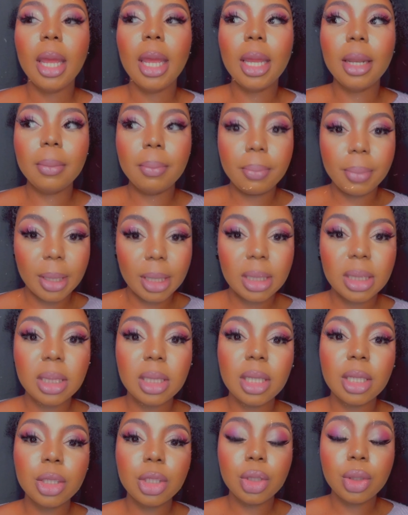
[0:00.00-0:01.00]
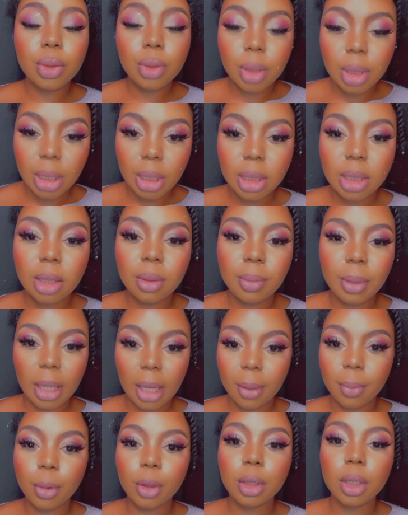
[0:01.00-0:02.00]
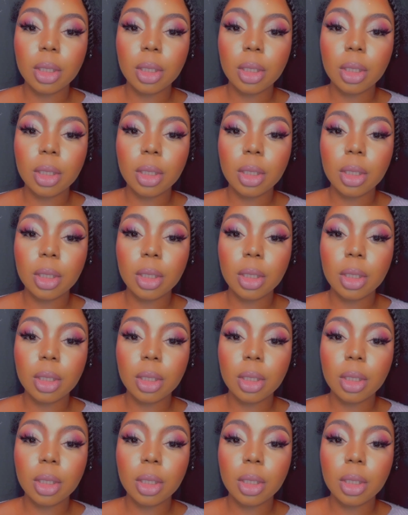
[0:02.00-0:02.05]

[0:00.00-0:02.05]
in business you need to be able